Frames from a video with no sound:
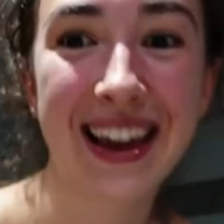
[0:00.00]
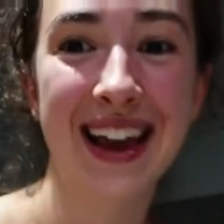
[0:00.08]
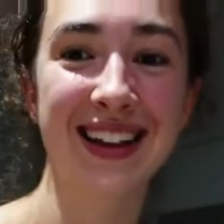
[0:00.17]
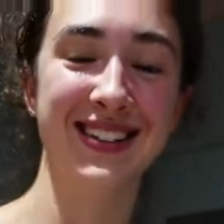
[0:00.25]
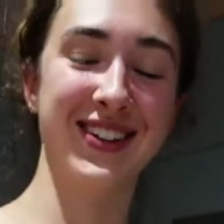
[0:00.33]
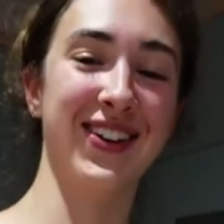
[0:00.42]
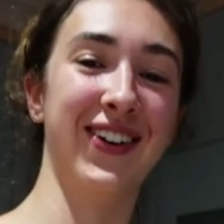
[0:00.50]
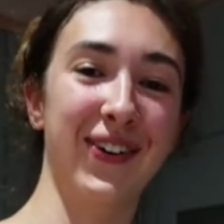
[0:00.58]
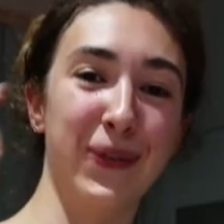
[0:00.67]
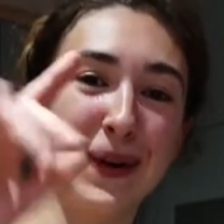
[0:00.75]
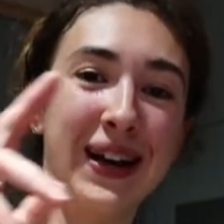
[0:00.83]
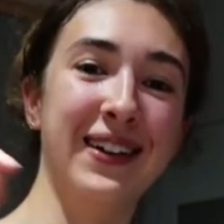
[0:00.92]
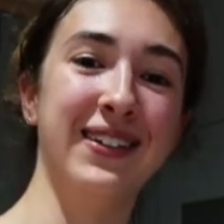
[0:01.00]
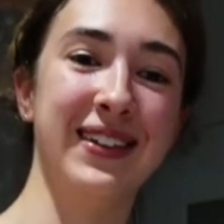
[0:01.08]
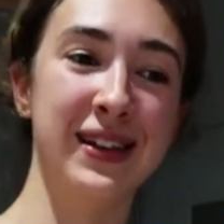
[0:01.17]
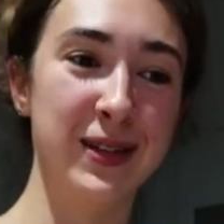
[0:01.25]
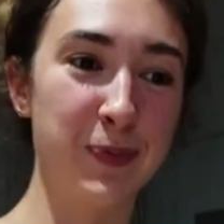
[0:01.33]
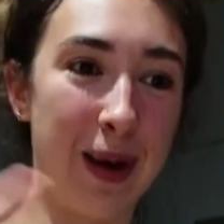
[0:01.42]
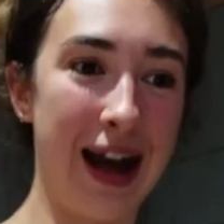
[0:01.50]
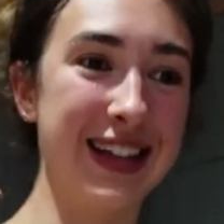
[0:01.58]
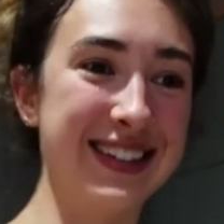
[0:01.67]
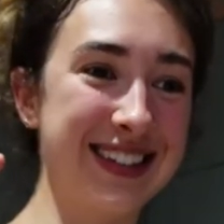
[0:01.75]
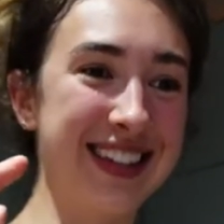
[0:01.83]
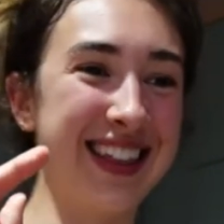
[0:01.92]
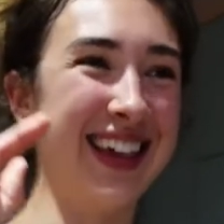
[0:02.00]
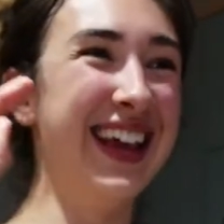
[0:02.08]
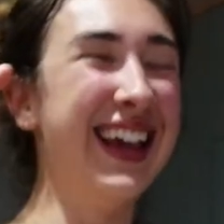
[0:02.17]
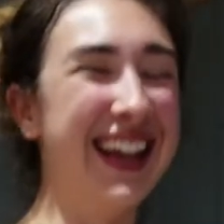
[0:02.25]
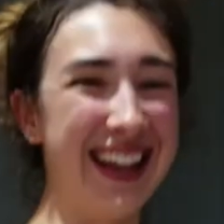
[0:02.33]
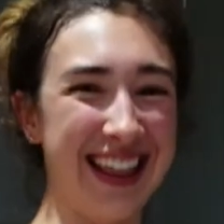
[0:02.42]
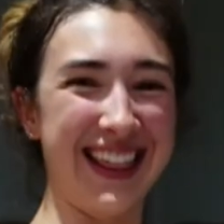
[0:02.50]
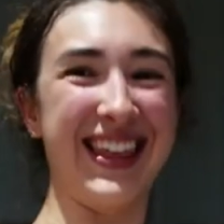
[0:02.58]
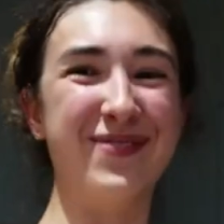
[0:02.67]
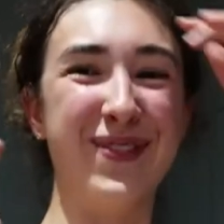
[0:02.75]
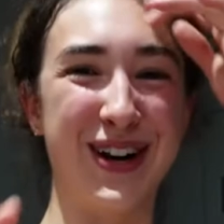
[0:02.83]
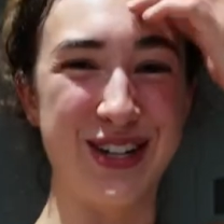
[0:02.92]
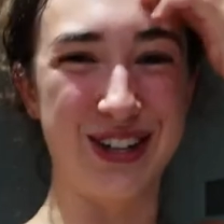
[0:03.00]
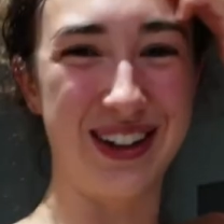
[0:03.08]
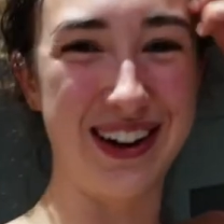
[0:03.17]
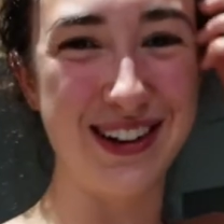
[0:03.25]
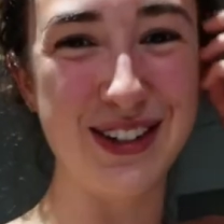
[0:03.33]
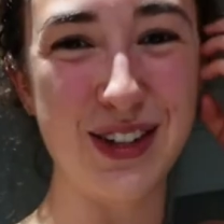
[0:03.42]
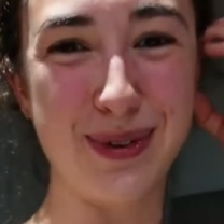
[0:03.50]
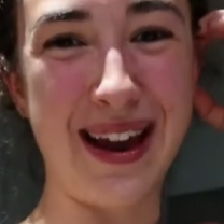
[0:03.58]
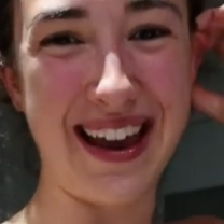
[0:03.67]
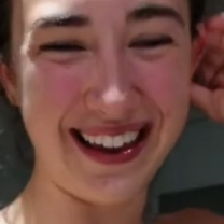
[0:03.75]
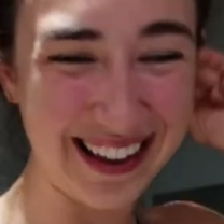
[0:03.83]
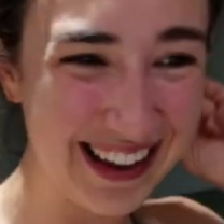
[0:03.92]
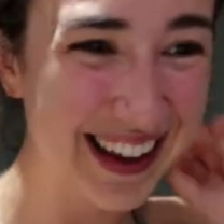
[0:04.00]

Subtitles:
Okay, so Wild has passed the martial arts sweat